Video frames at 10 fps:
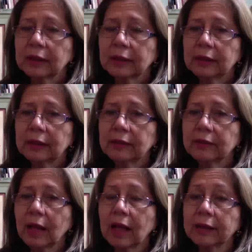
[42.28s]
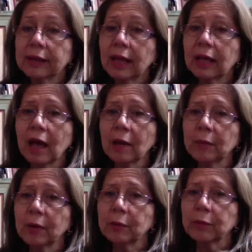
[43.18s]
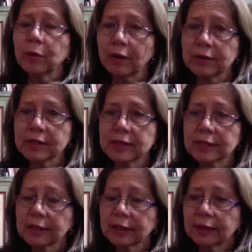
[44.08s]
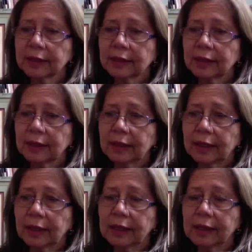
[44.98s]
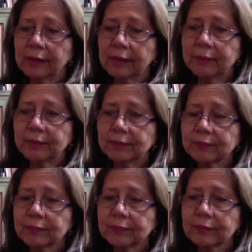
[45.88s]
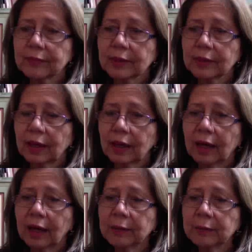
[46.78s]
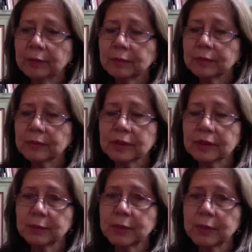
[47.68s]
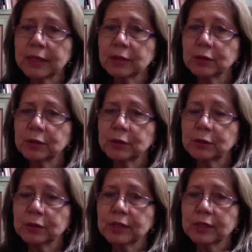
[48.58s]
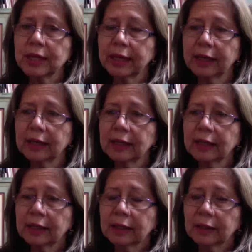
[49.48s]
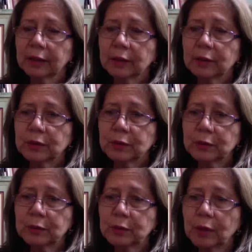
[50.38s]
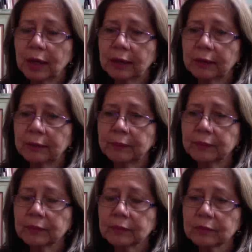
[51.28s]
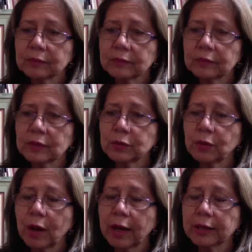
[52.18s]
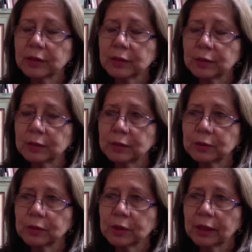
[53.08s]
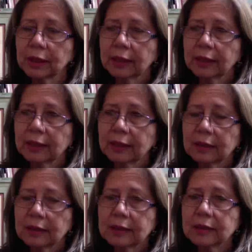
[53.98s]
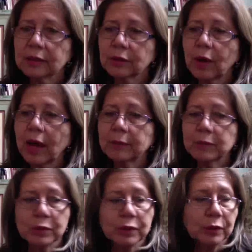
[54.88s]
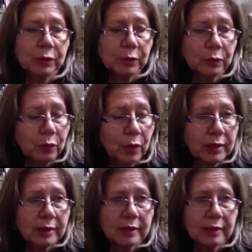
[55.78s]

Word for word: in uh, the Al Anbar province. Um, I'm speaking to you today to um, try to describe to you what